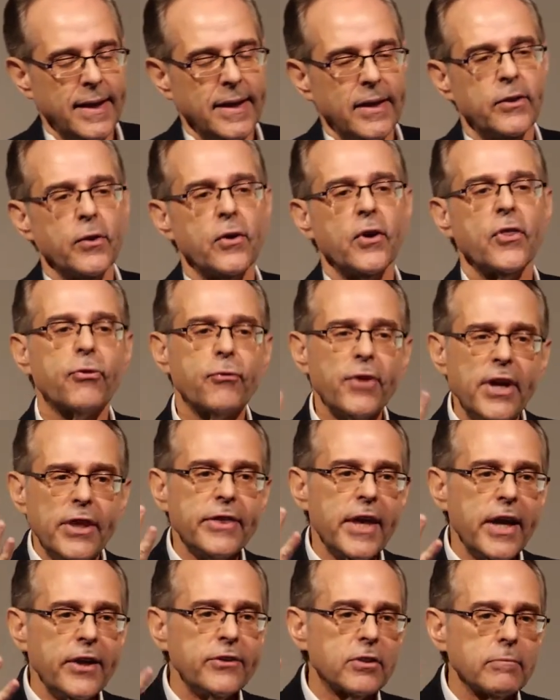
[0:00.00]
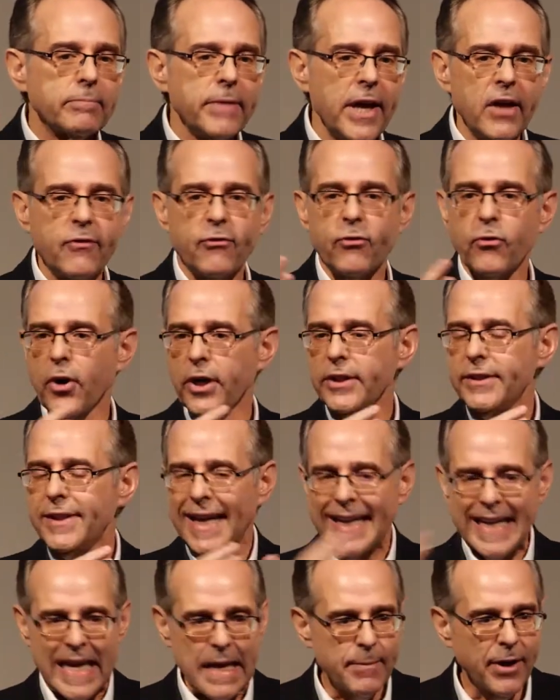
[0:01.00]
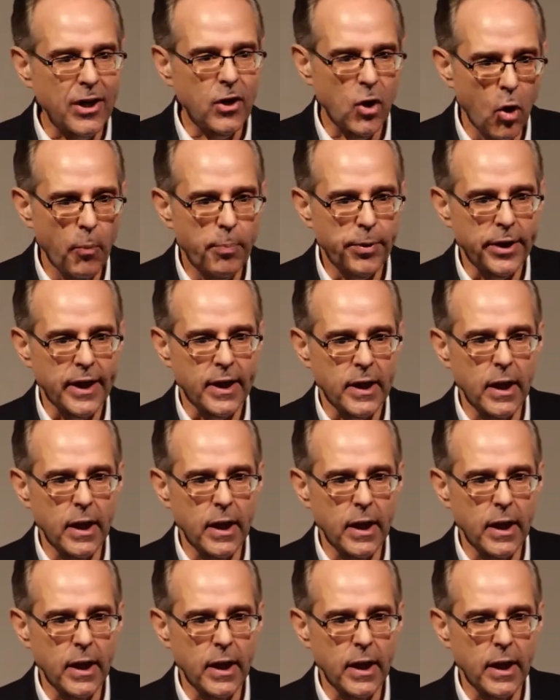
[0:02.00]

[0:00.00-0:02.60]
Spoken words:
There are 3 things that make for a dynamic opening,